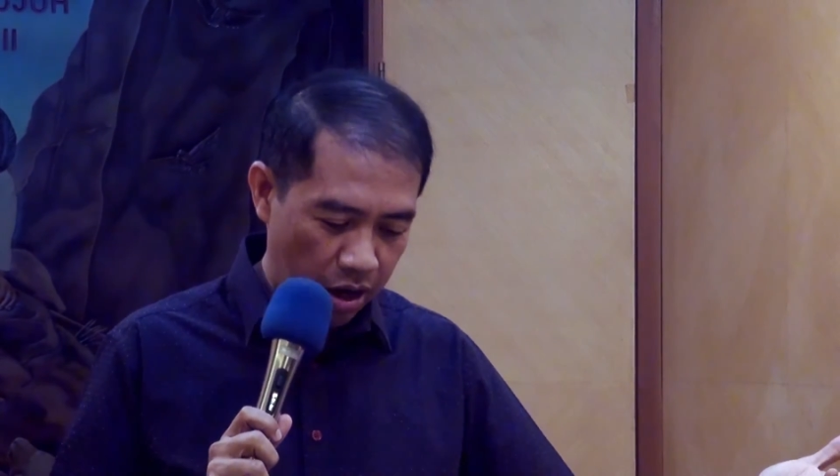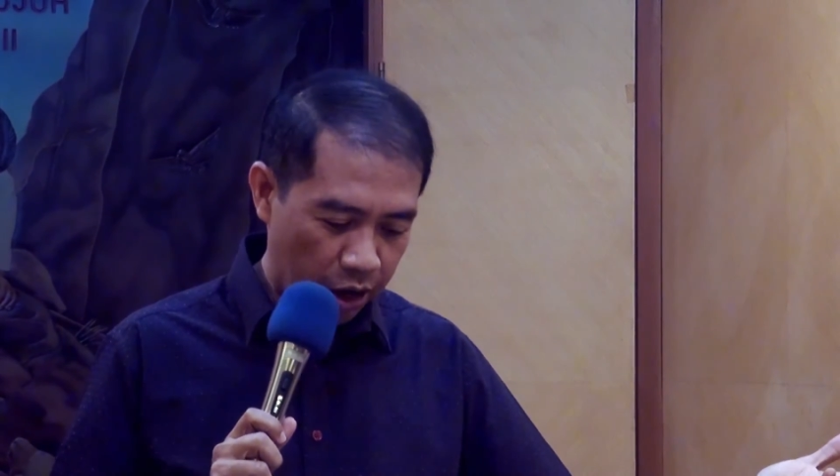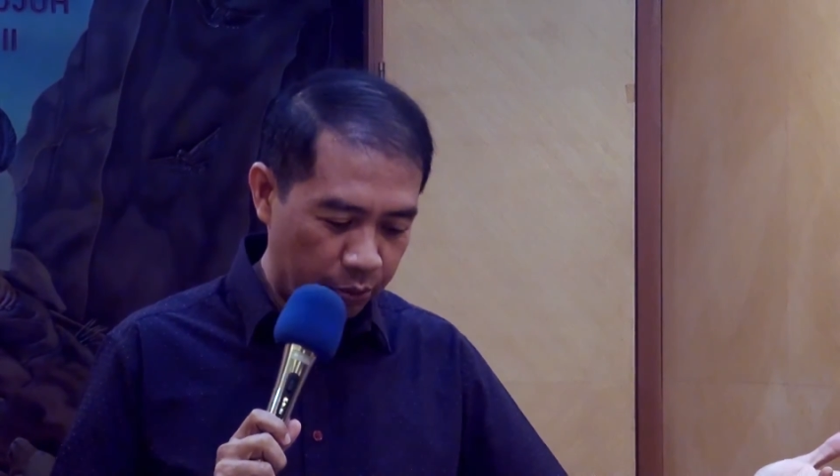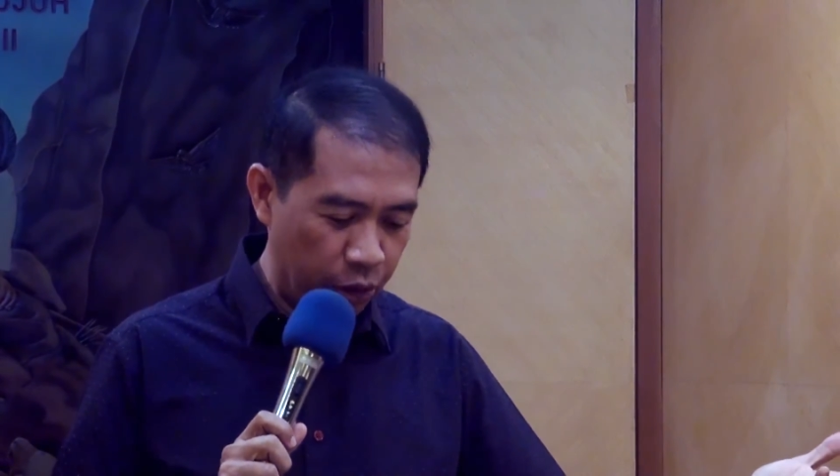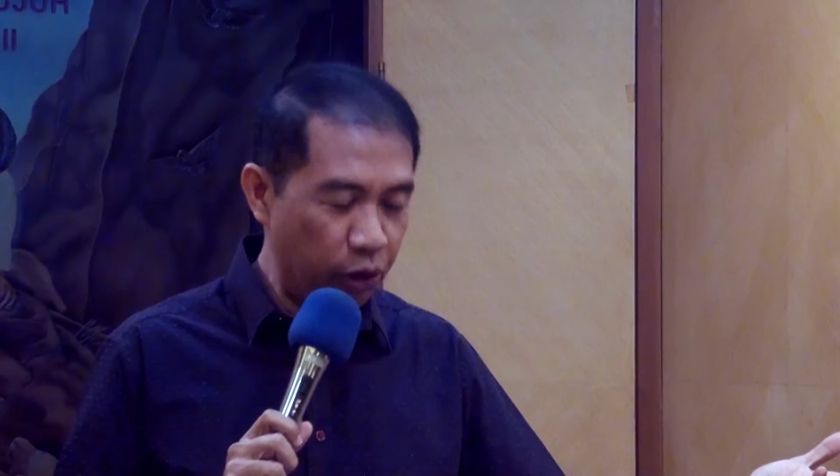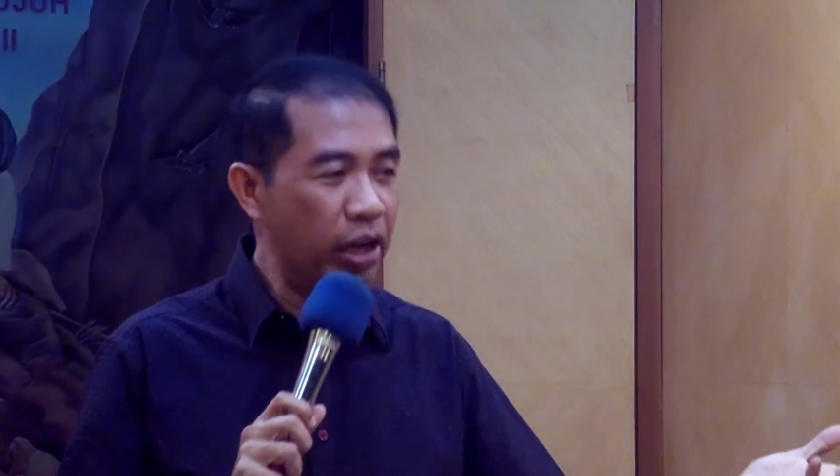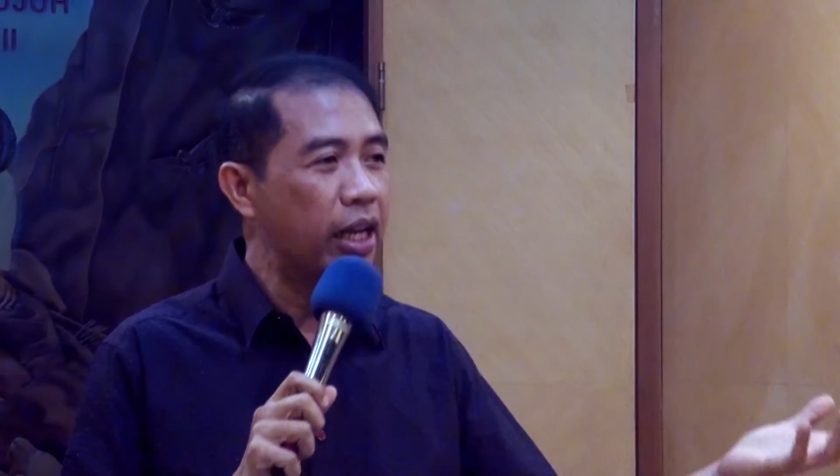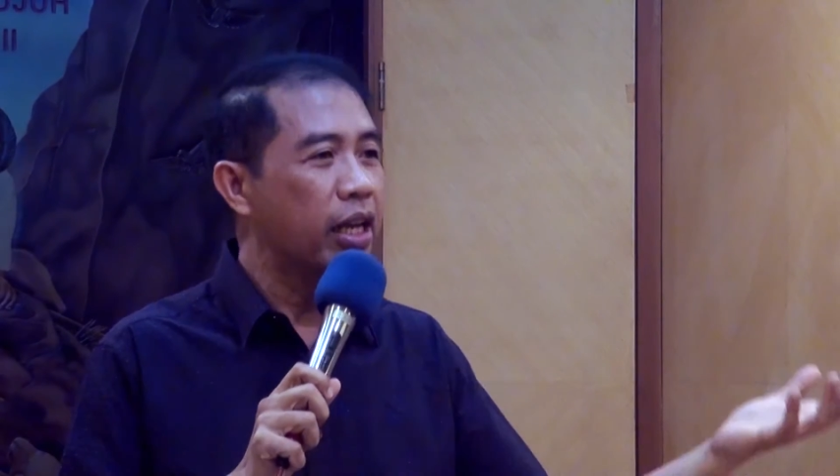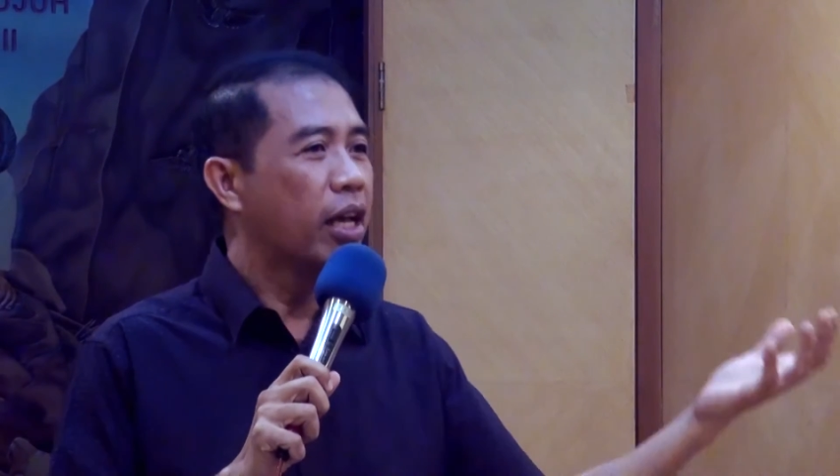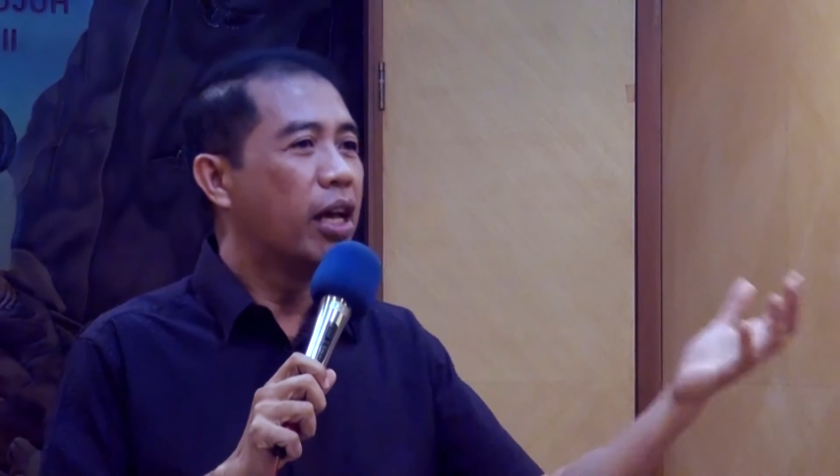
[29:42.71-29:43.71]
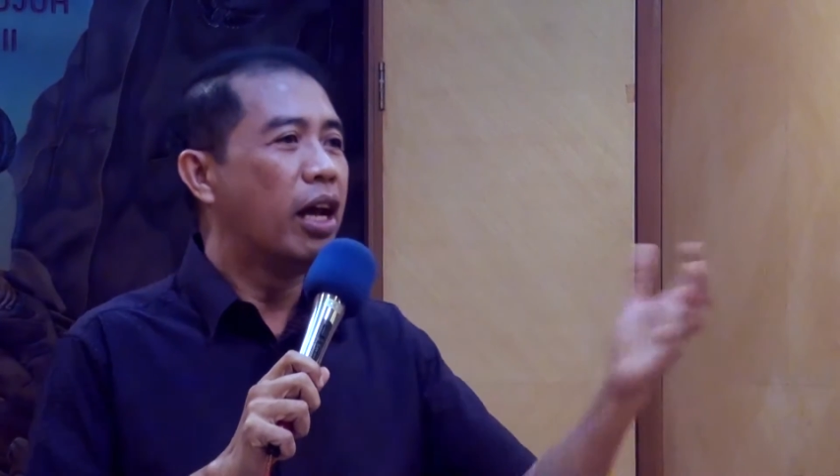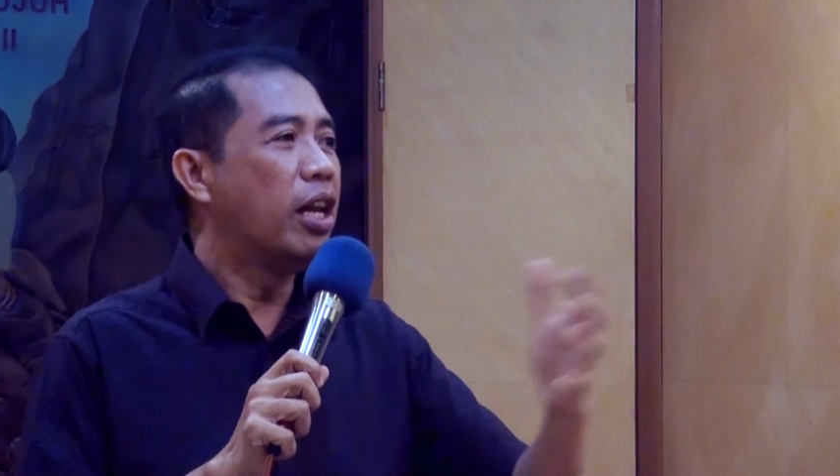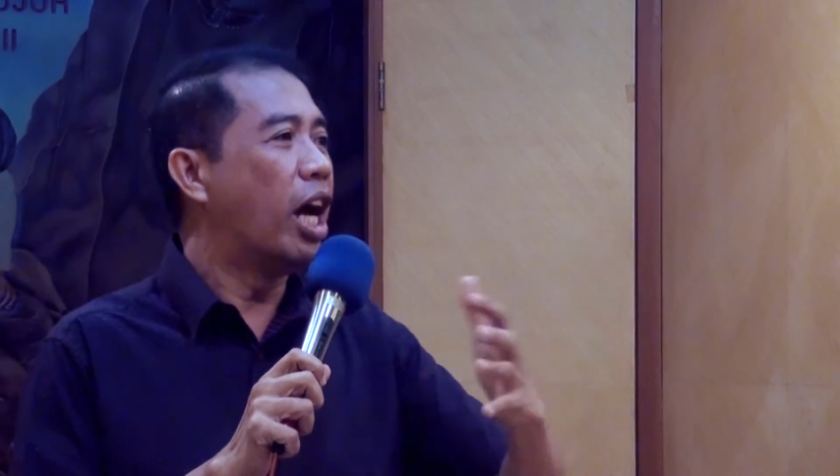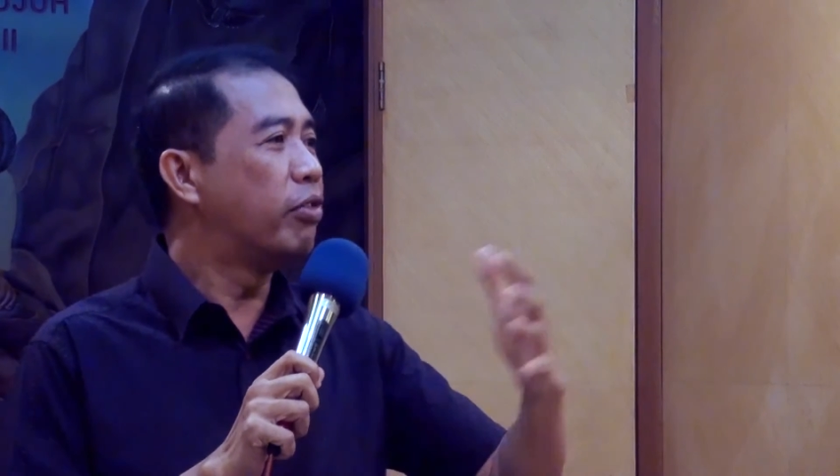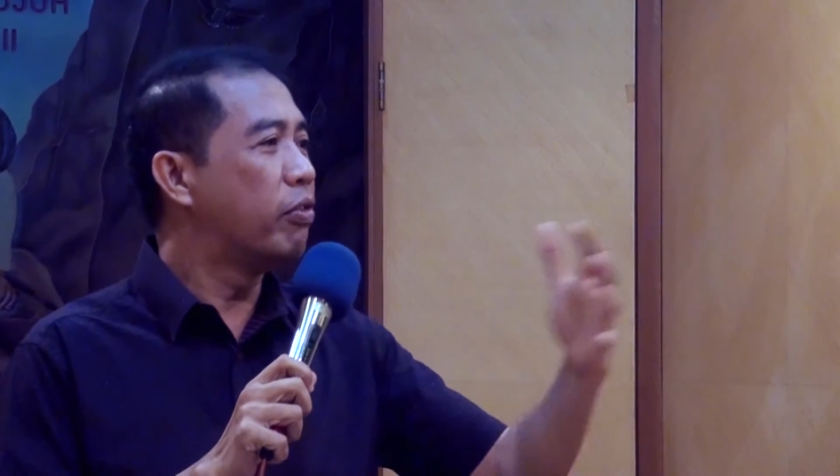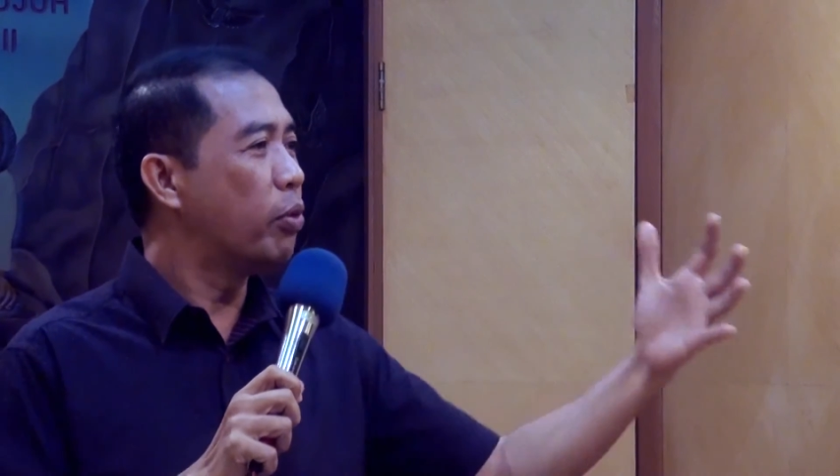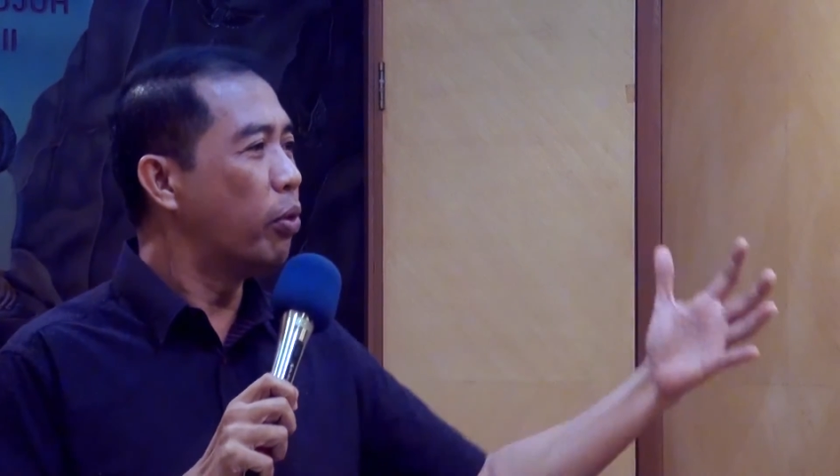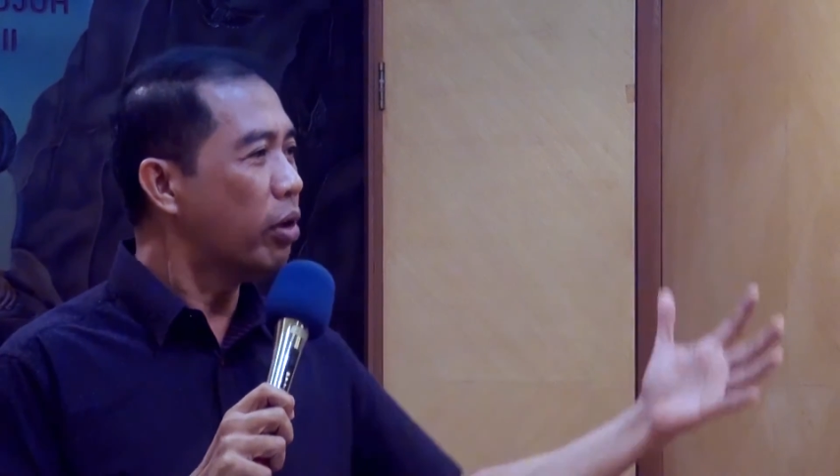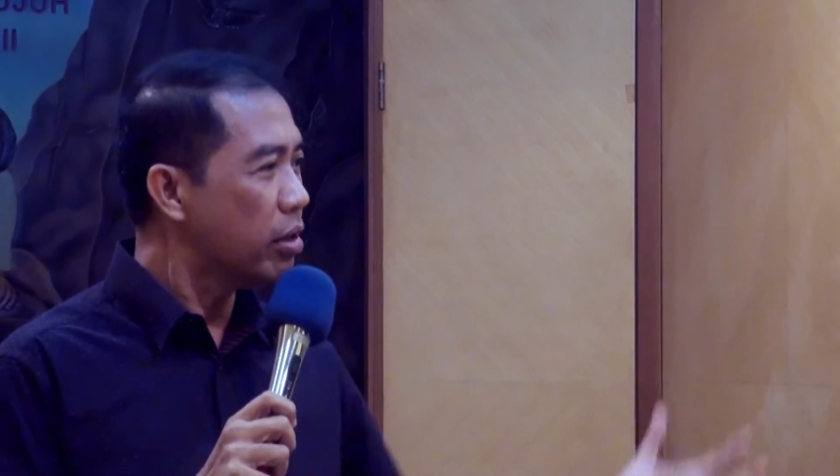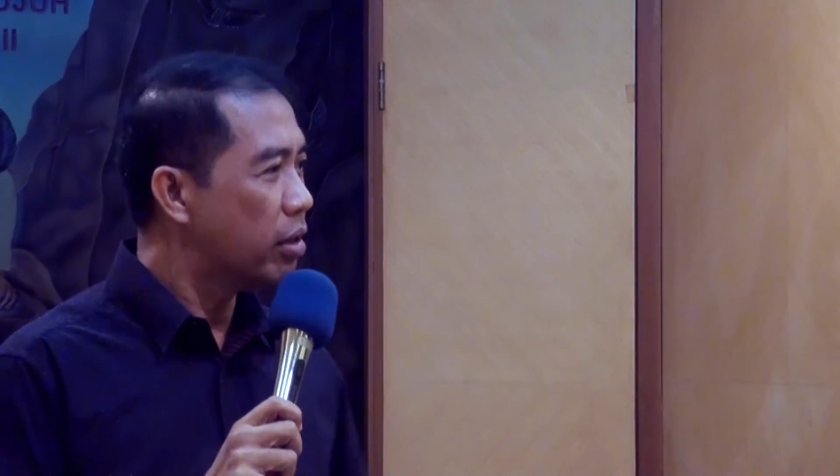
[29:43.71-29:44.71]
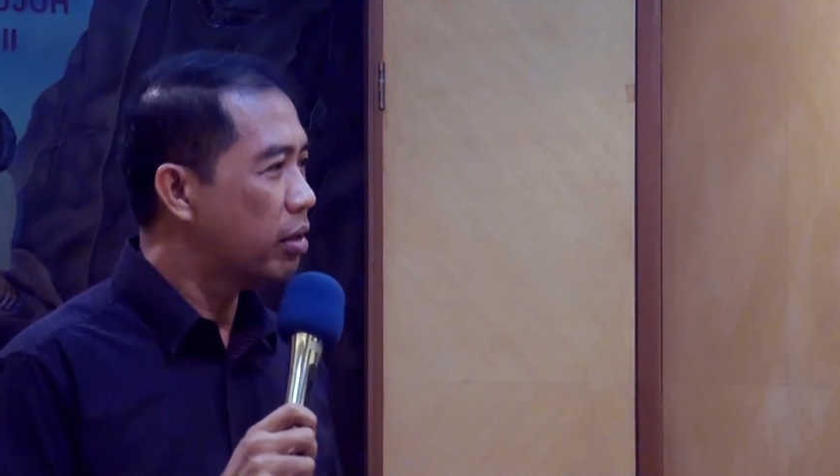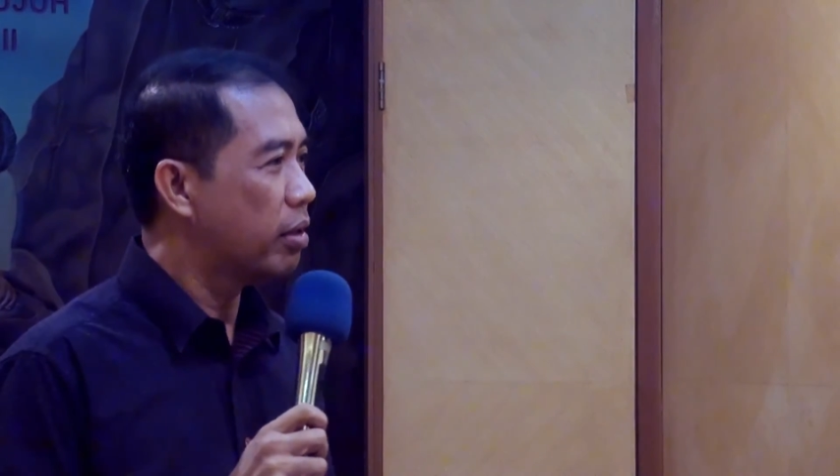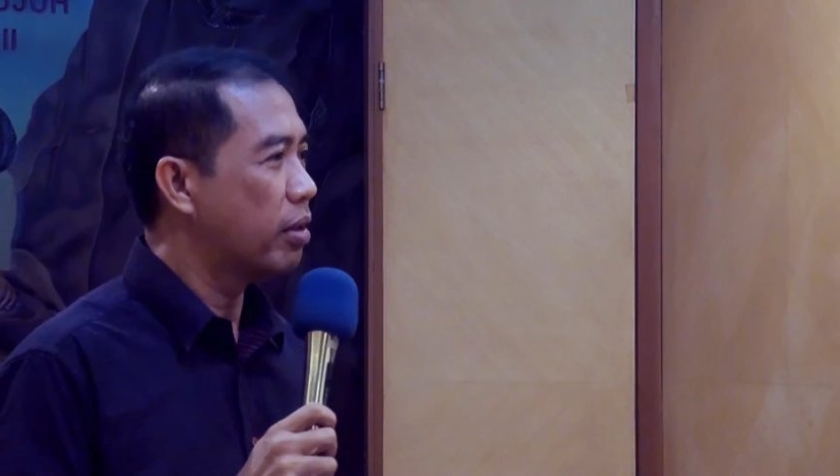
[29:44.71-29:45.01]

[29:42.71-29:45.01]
are purely love of the world.